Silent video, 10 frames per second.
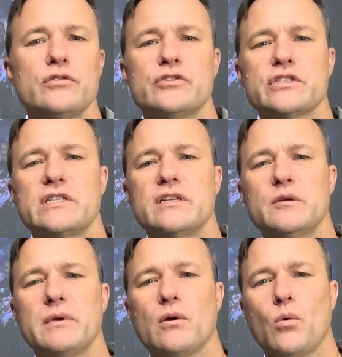You just need
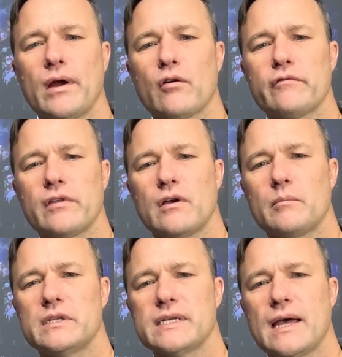to be aware of
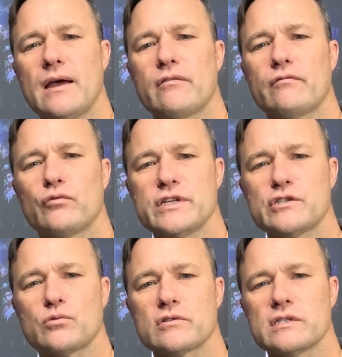them and to have
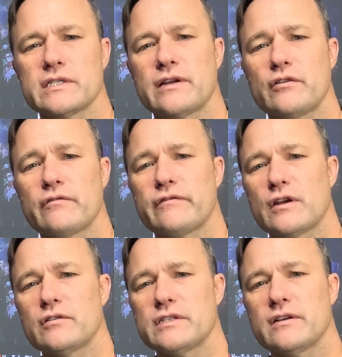resources at your
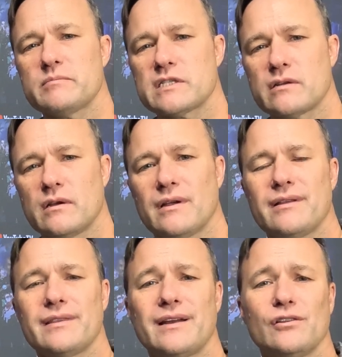fingertips
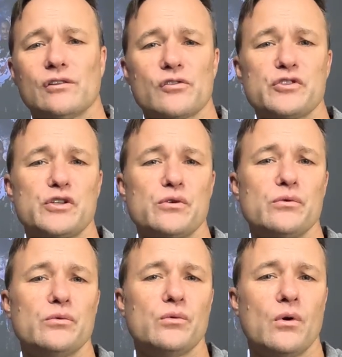that alert
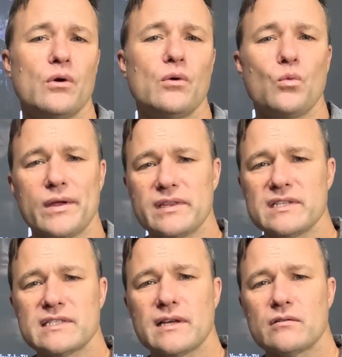you when
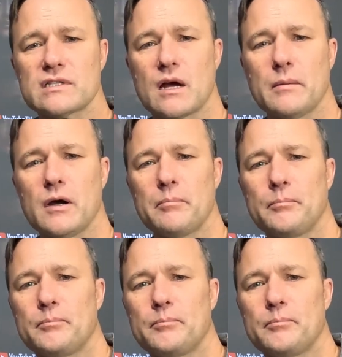these sales come up.